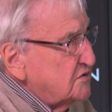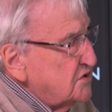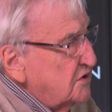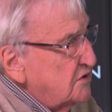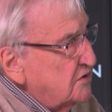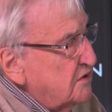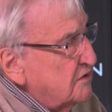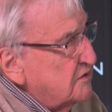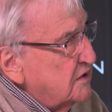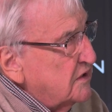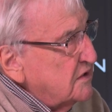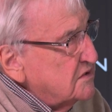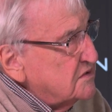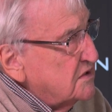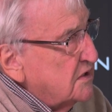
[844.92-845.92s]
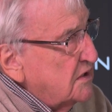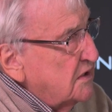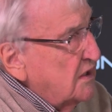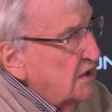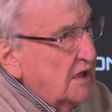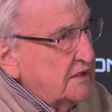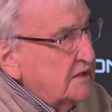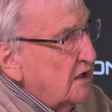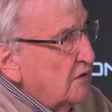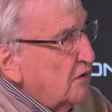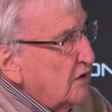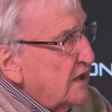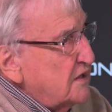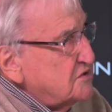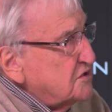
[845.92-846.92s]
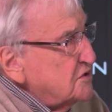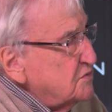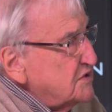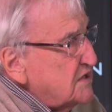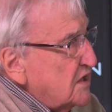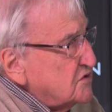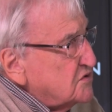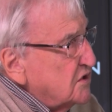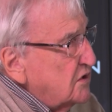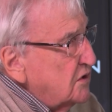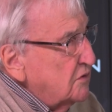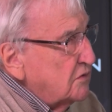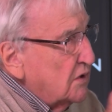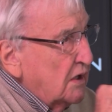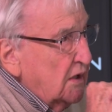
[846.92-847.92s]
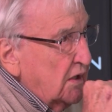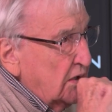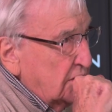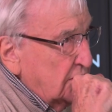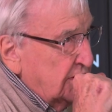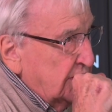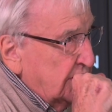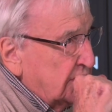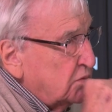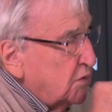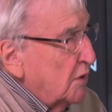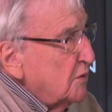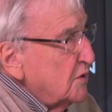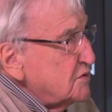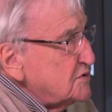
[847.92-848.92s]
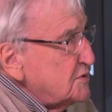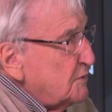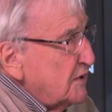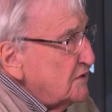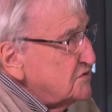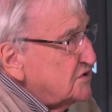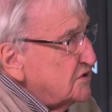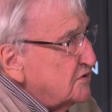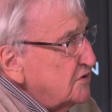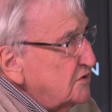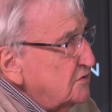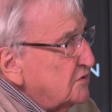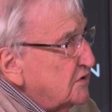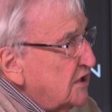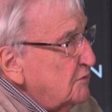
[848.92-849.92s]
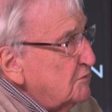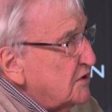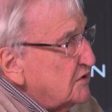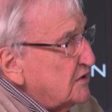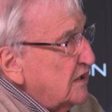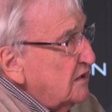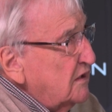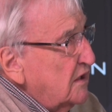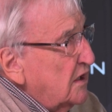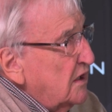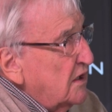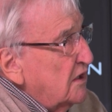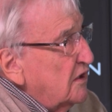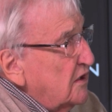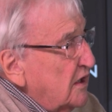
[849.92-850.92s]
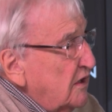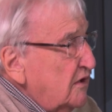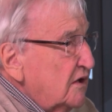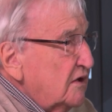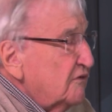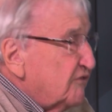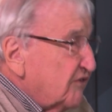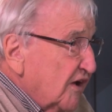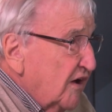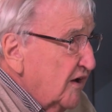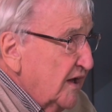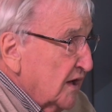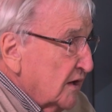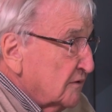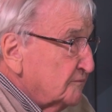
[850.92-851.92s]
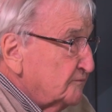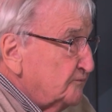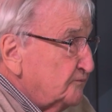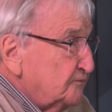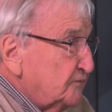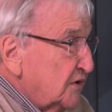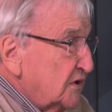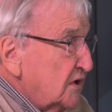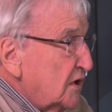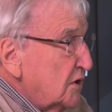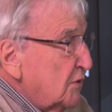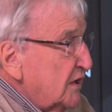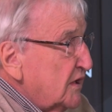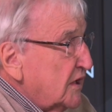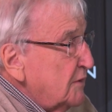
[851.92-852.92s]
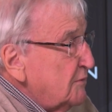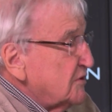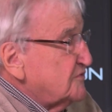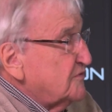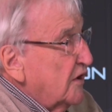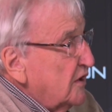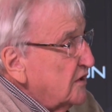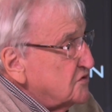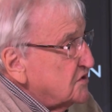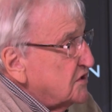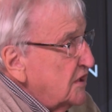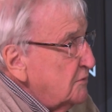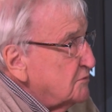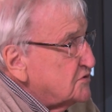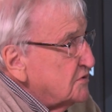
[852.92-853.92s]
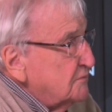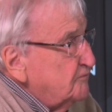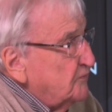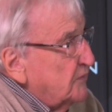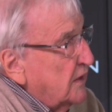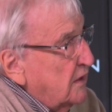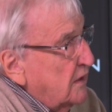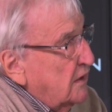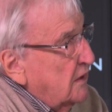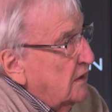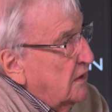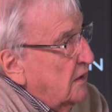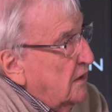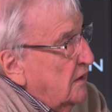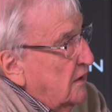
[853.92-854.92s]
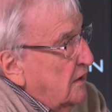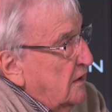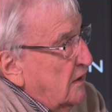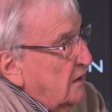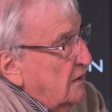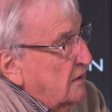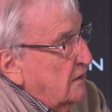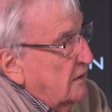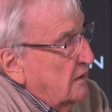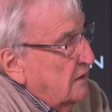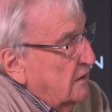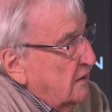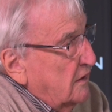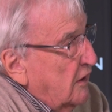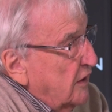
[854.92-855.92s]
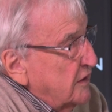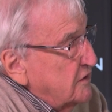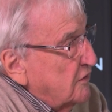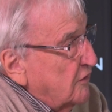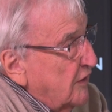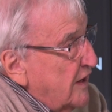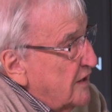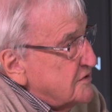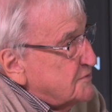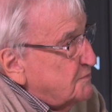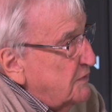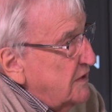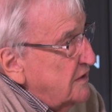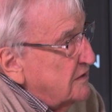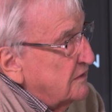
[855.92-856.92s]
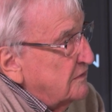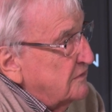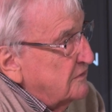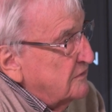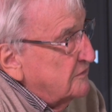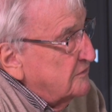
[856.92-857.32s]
turn and things. And now all I had to do was execute what we were supposed to do, keep the thing flying. And the only way to keep it flying is to keep some height or airspeed, and